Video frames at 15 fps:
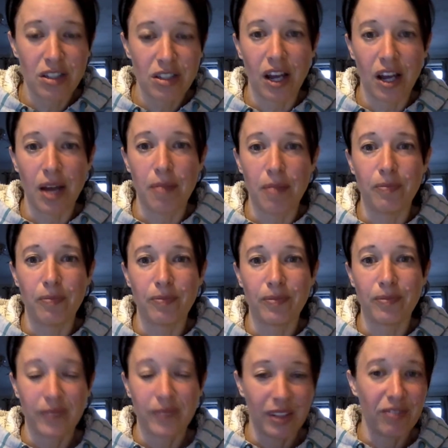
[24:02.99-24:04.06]

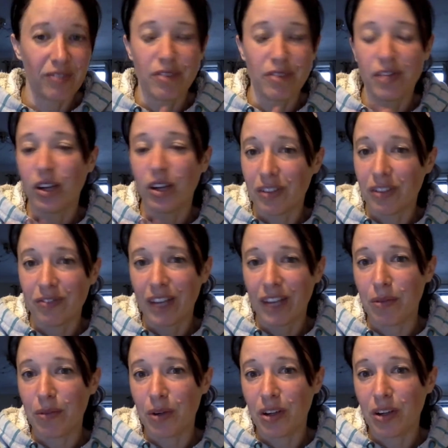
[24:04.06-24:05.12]
They felt that
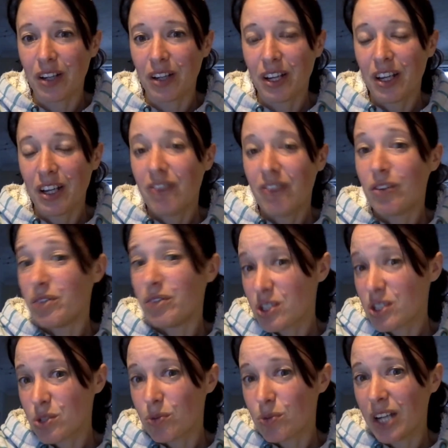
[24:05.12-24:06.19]
the
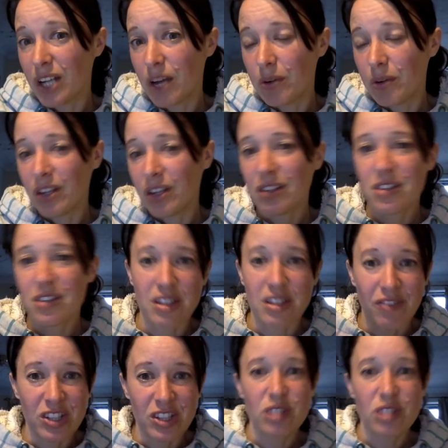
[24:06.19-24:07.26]
risks were lower, so they
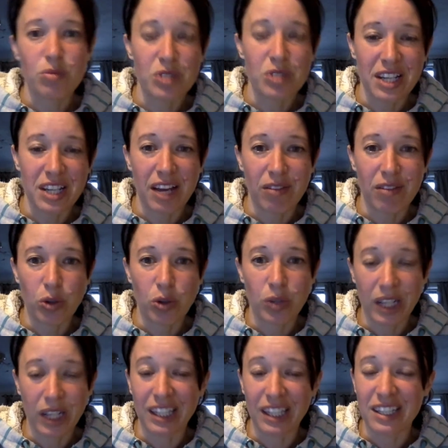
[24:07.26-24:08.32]
just wanted to get around
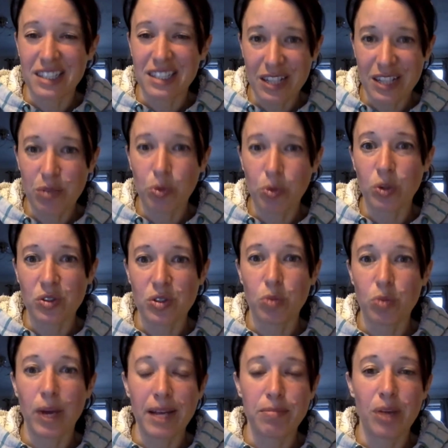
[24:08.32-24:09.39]
quickly and didn't want to
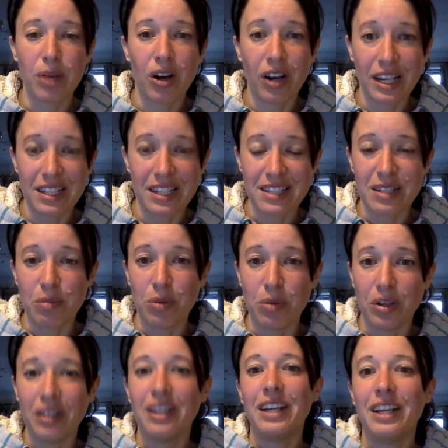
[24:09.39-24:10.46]
wait behind
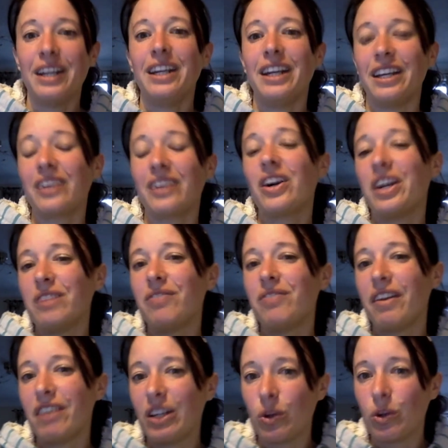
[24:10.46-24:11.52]
someone in a kind of
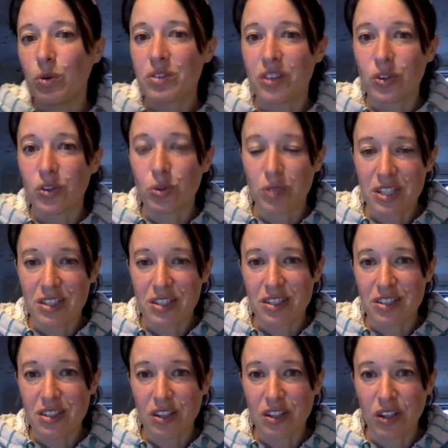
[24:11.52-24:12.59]
very long social
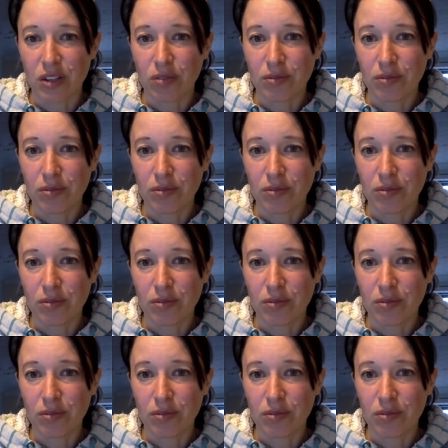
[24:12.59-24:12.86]
distance queue.